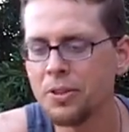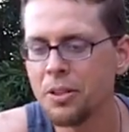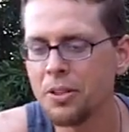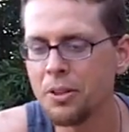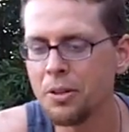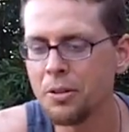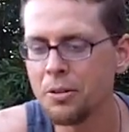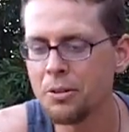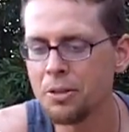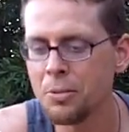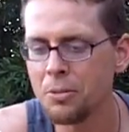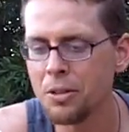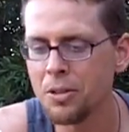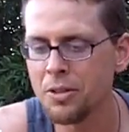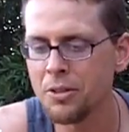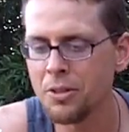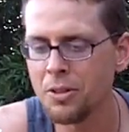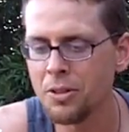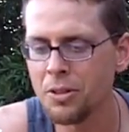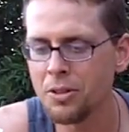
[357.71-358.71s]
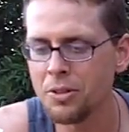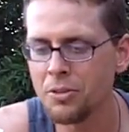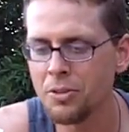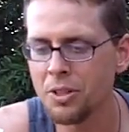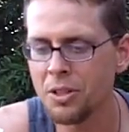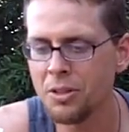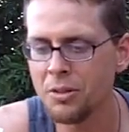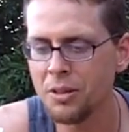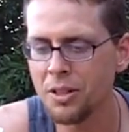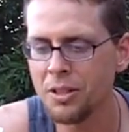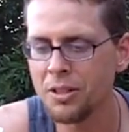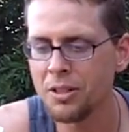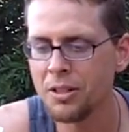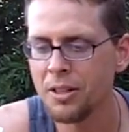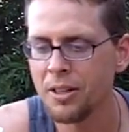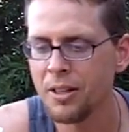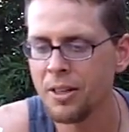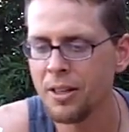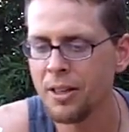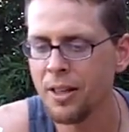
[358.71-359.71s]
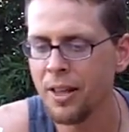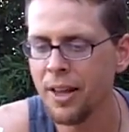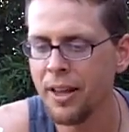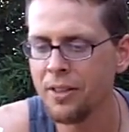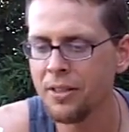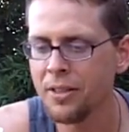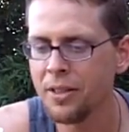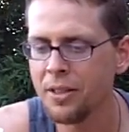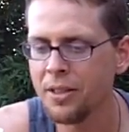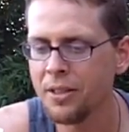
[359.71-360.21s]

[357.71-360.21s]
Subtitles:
you know, something that's already sweet, right? And